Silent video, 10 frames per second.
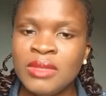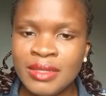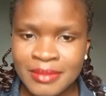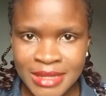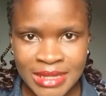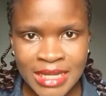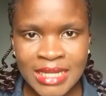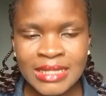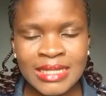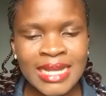
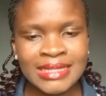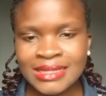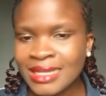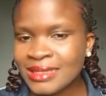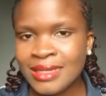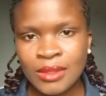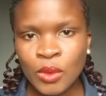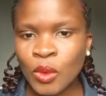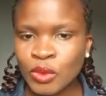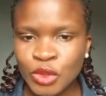CDS, I sat down
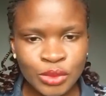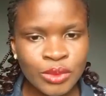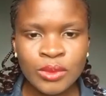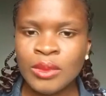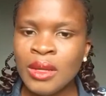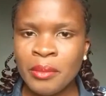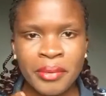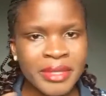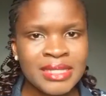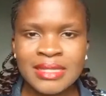all through
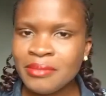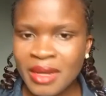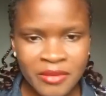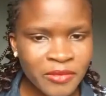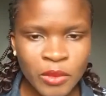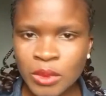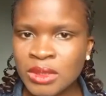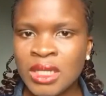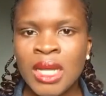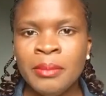pressing my phone.
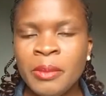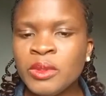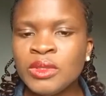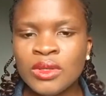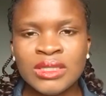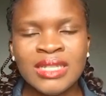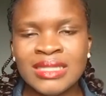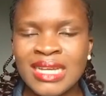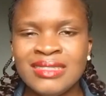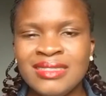People thought that
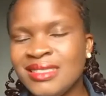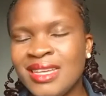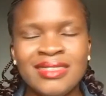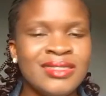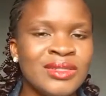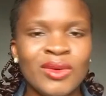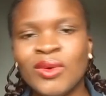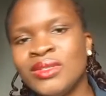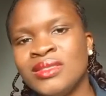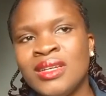this girl is
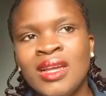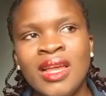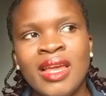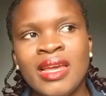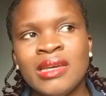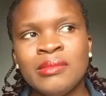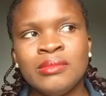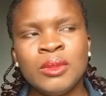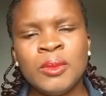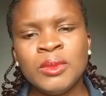on.
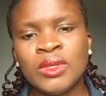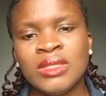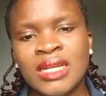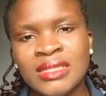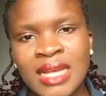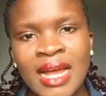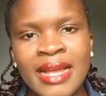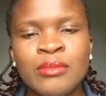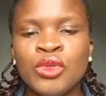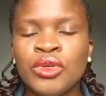People thought that I
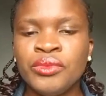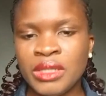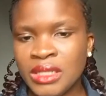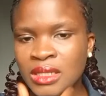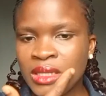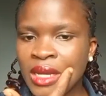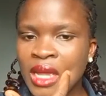am not really